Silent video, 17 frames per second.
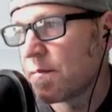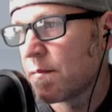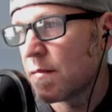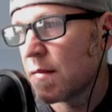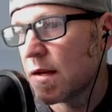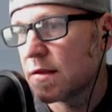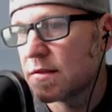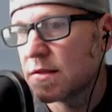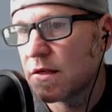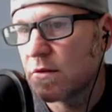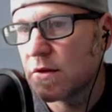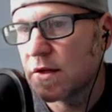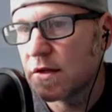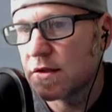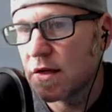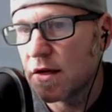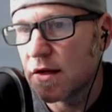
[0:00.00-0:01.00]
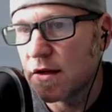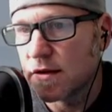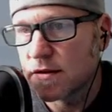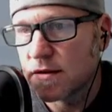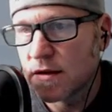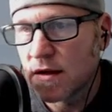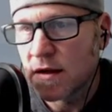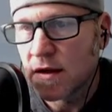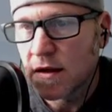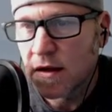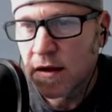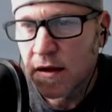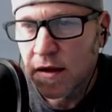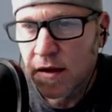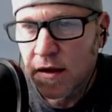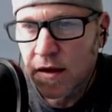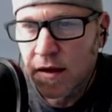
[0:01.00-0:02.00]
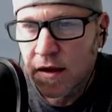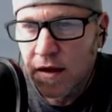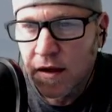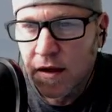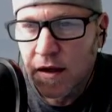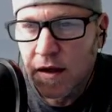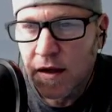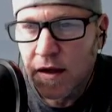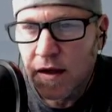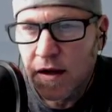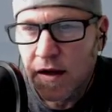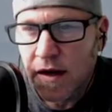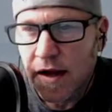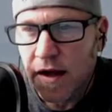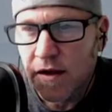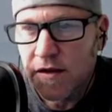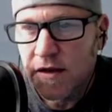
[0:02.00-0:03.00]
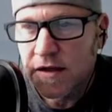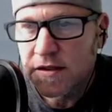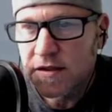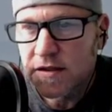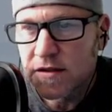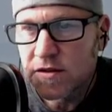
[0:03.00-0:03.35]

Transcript: and see what it does. Now, this